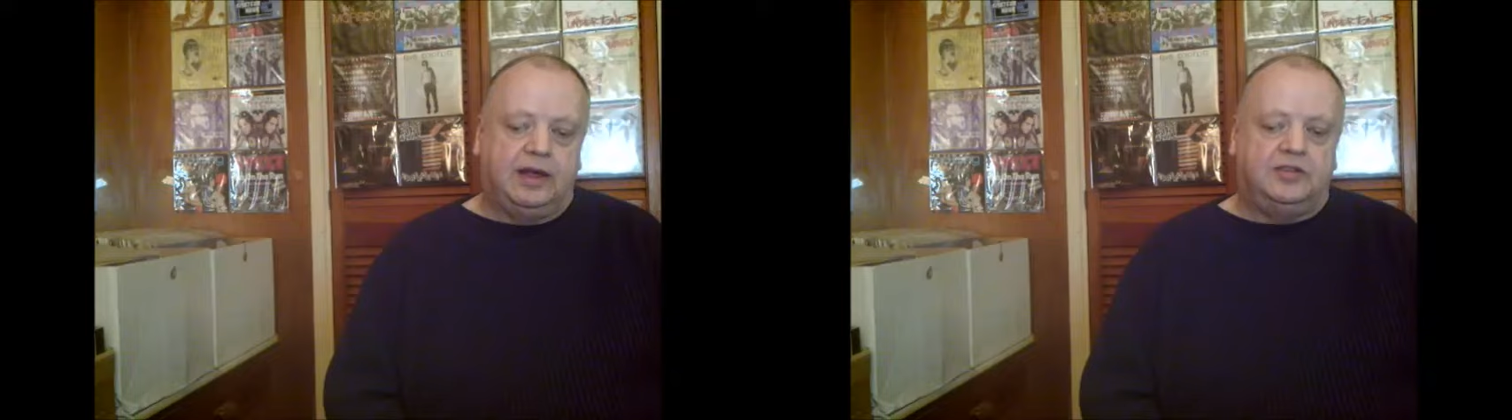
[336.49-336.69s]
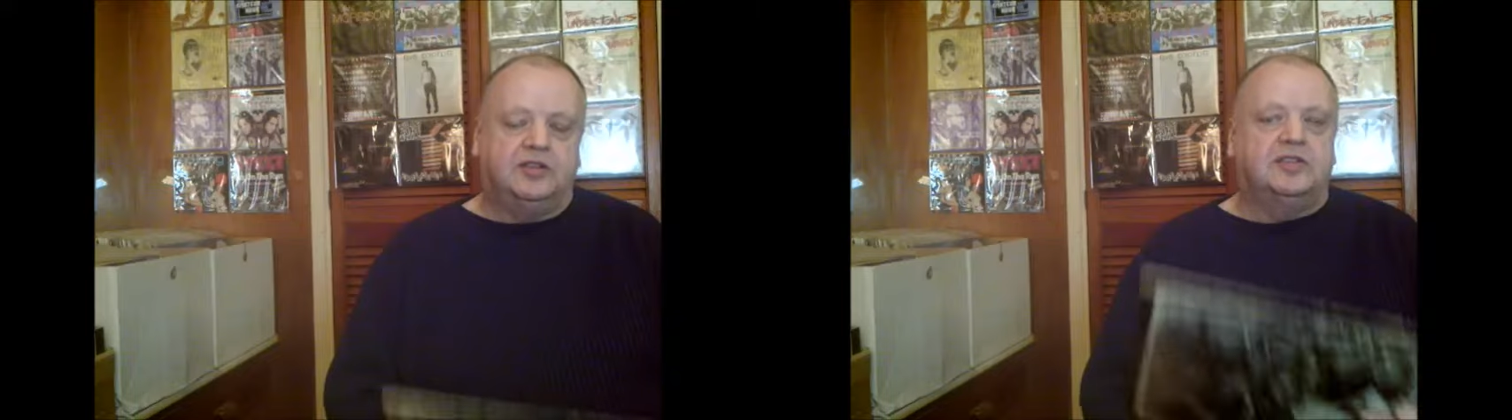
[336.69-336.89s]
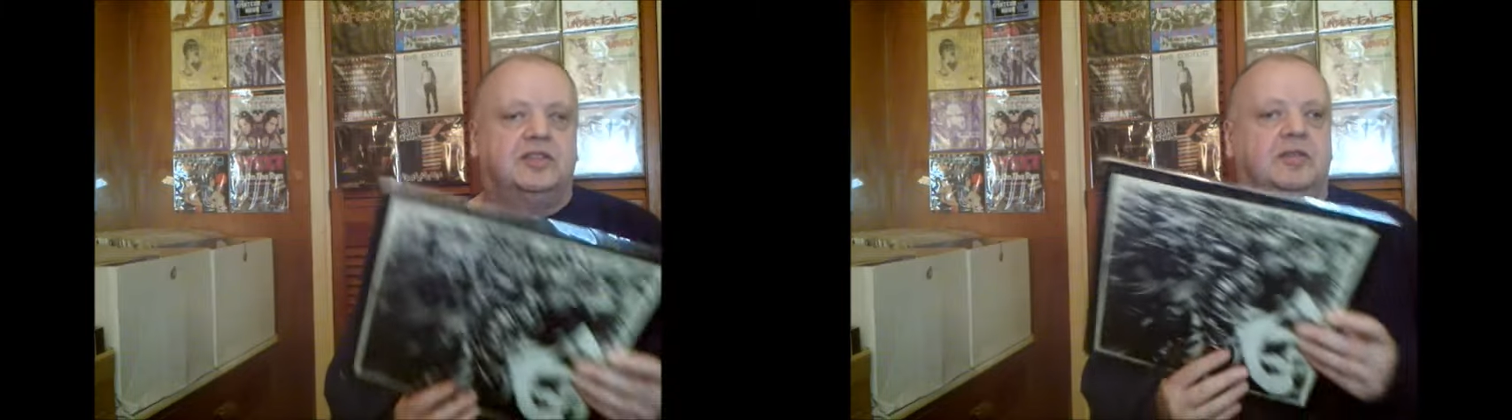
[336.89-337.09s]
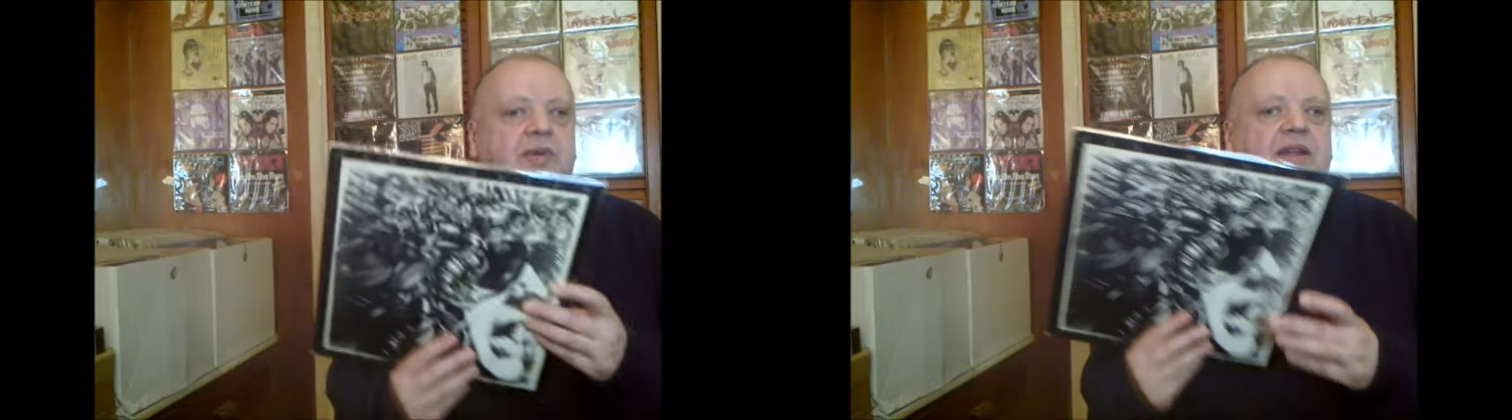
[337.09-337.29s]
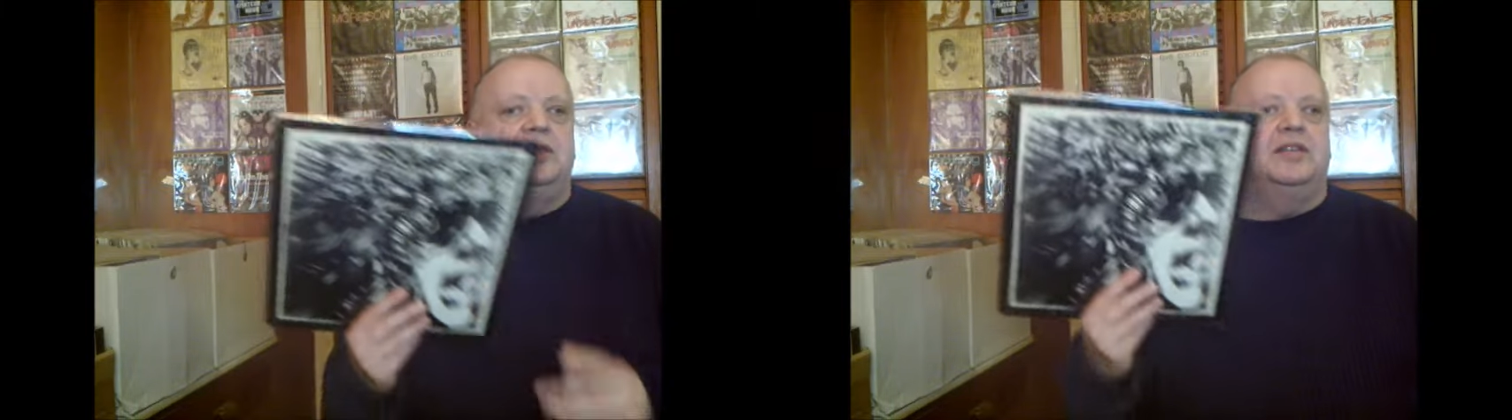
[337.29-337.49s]
Just of the
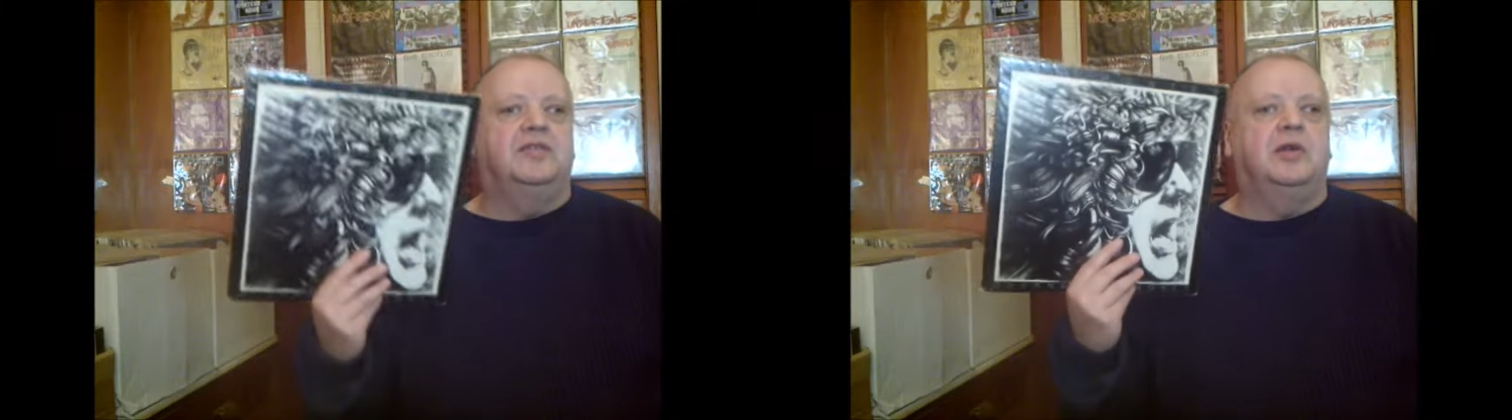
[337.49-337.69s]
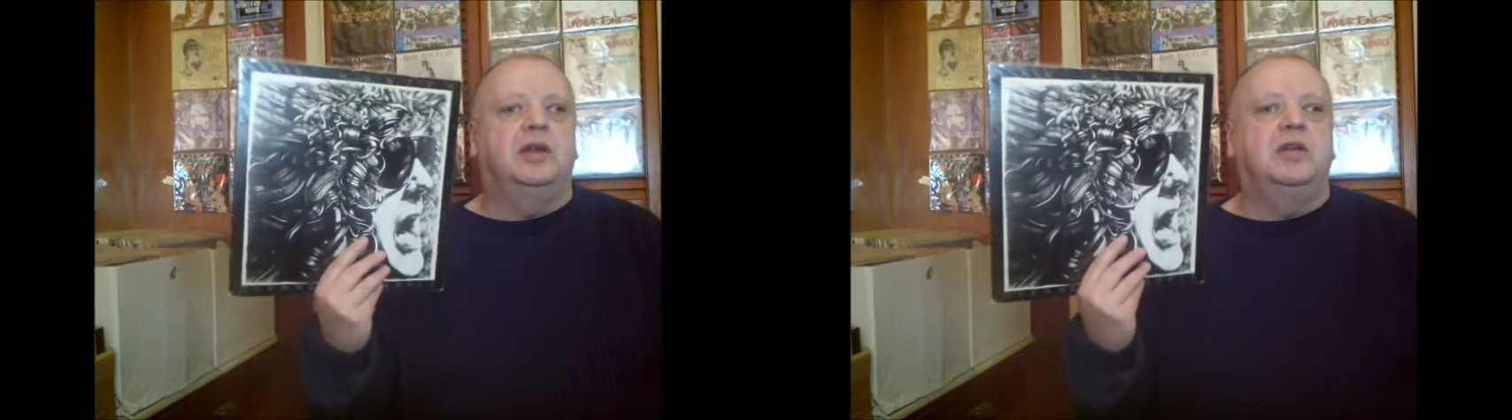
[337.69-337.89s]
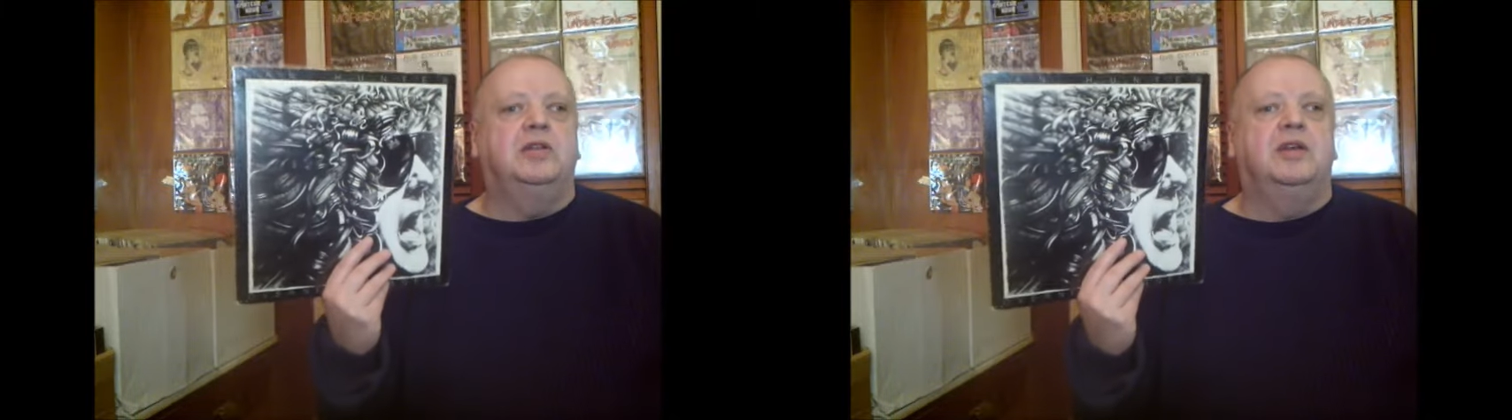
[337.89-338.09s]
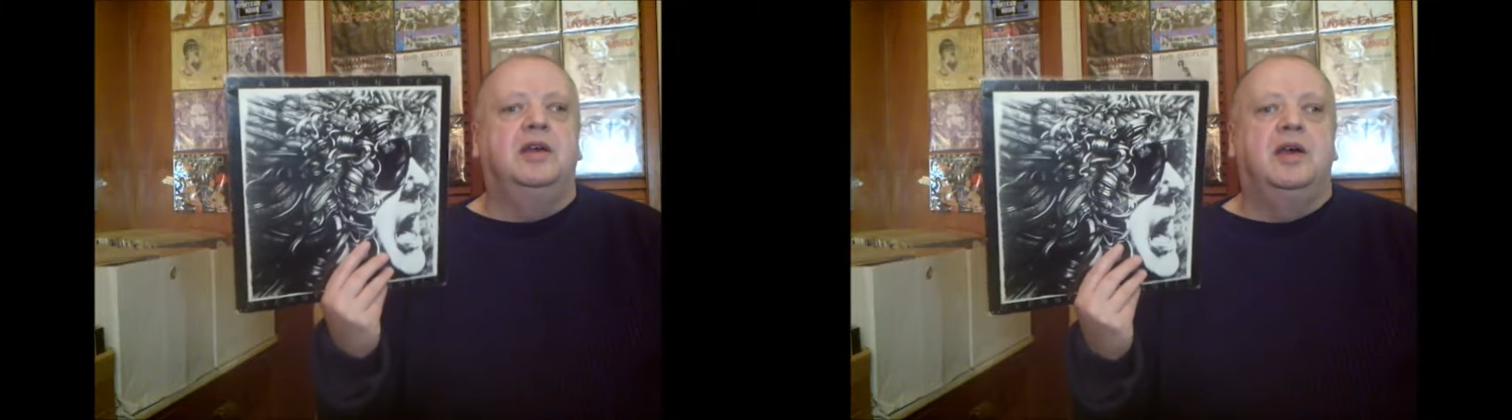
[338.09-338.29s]
Peace is very good,